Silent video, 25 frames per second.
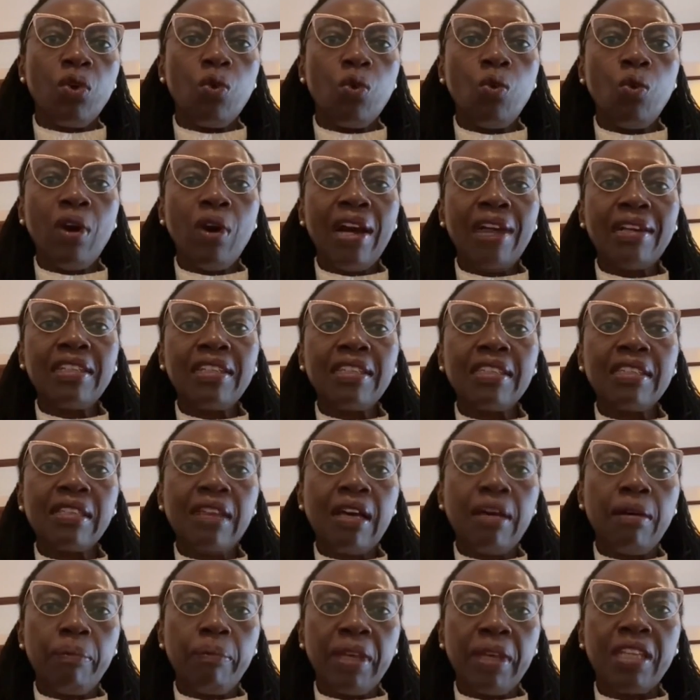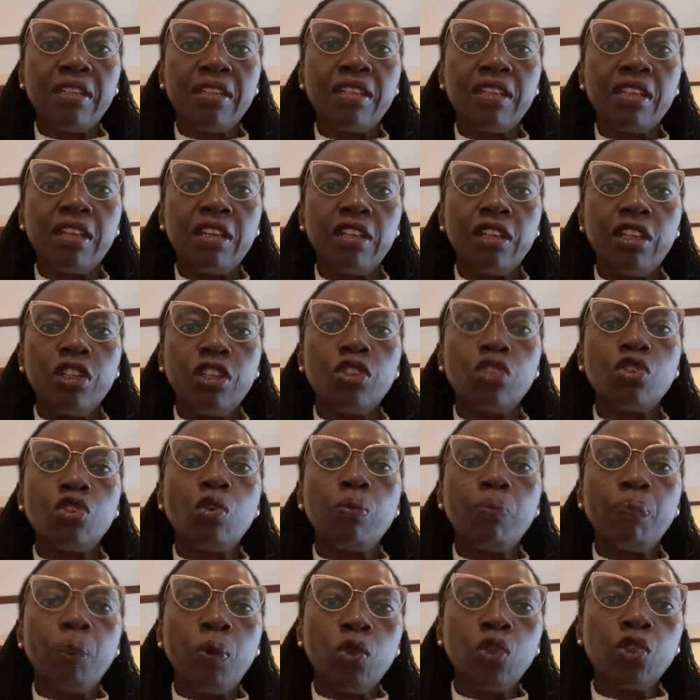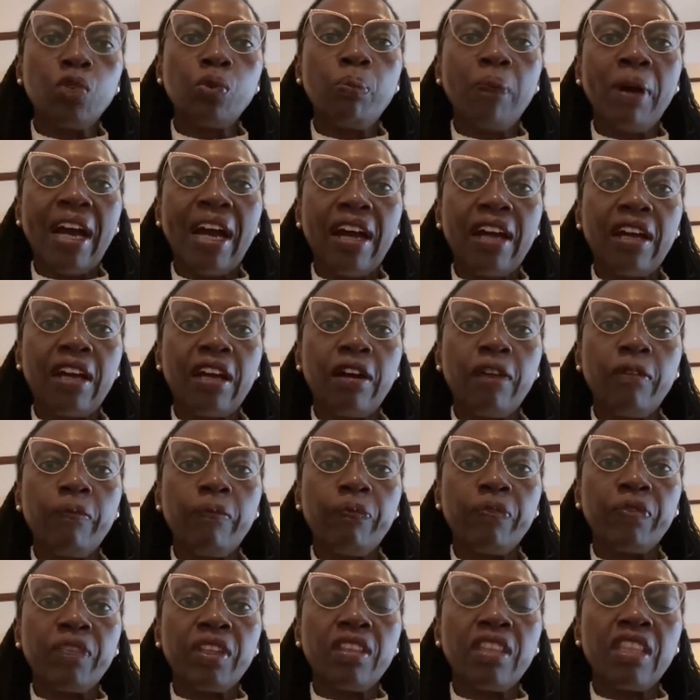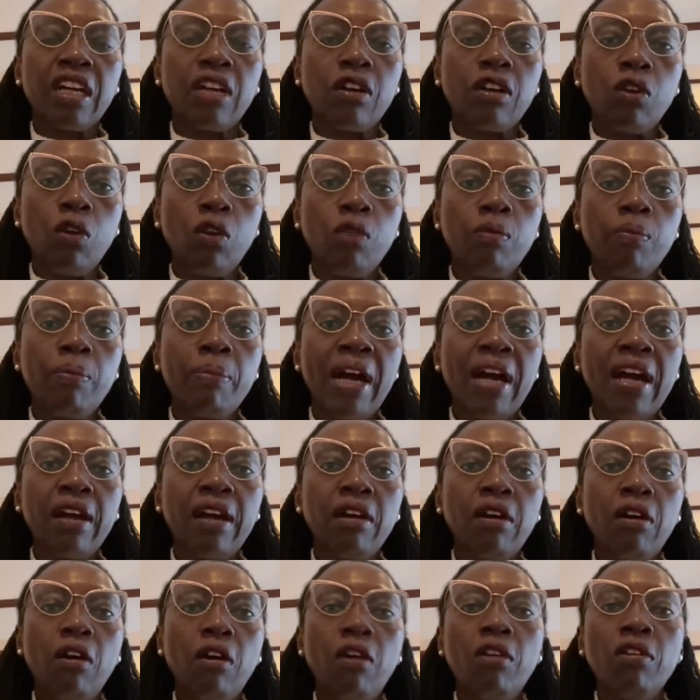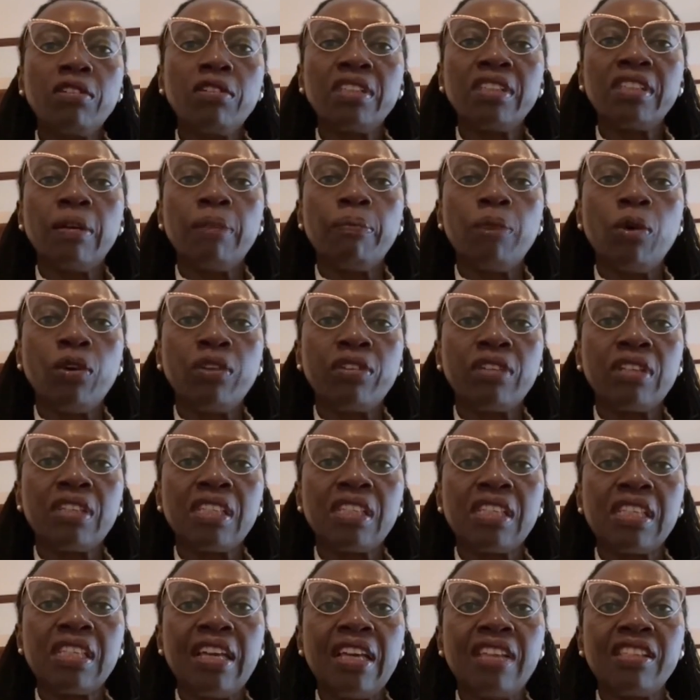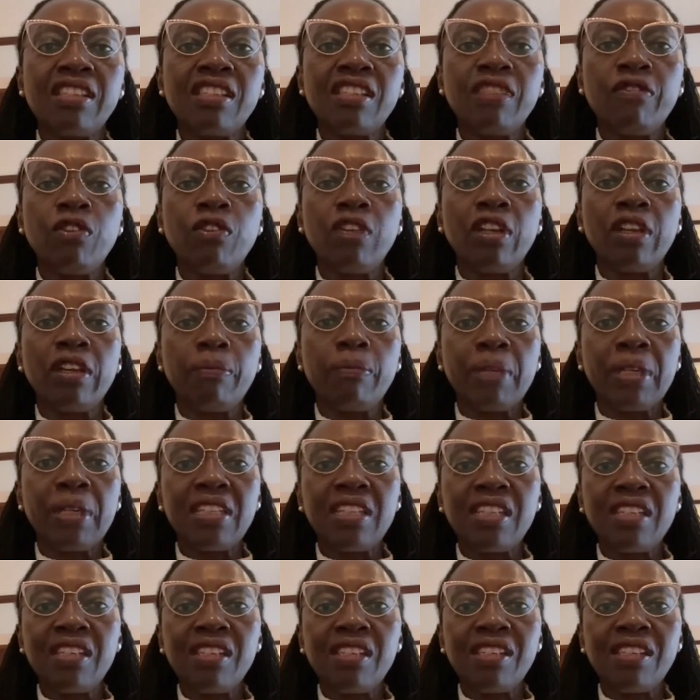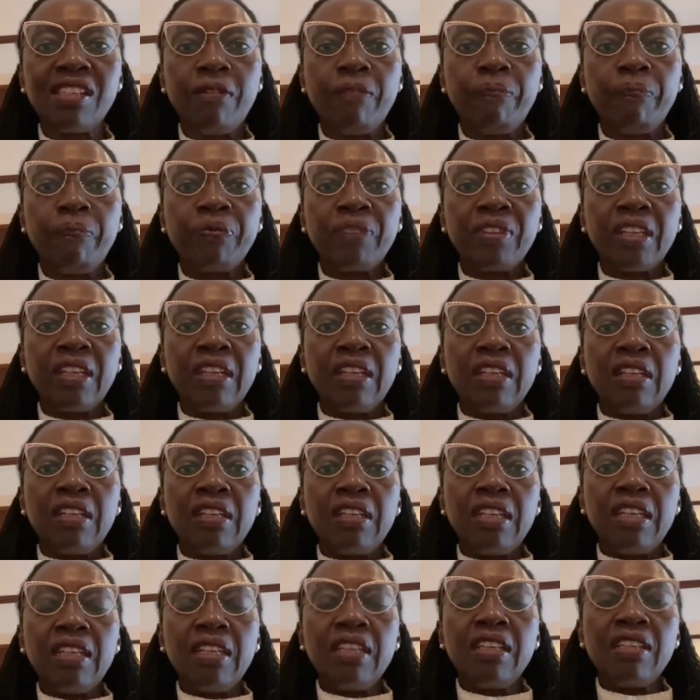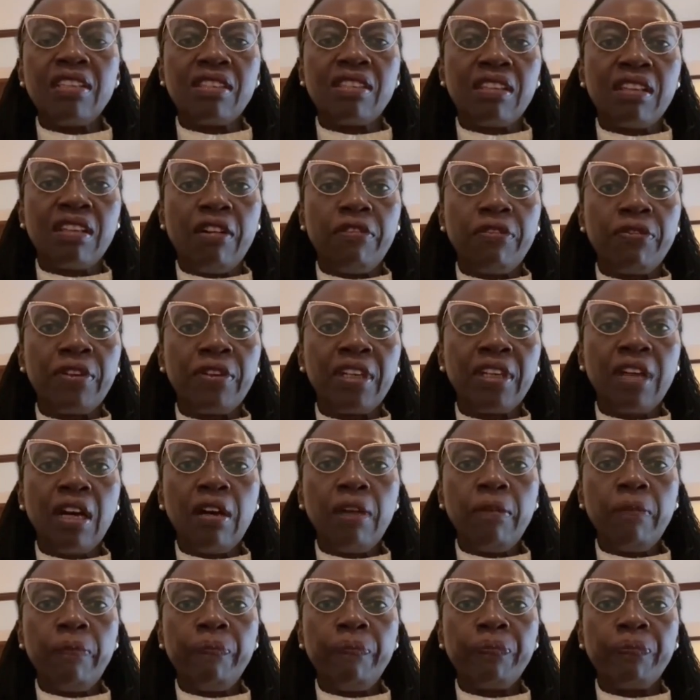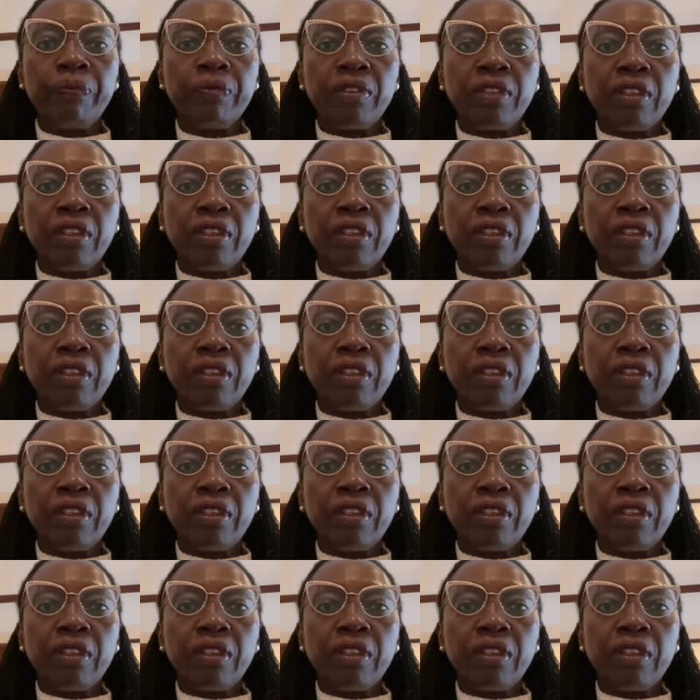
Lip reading: who are determined to push back the clawback on democracy and civil liberties in East Africa,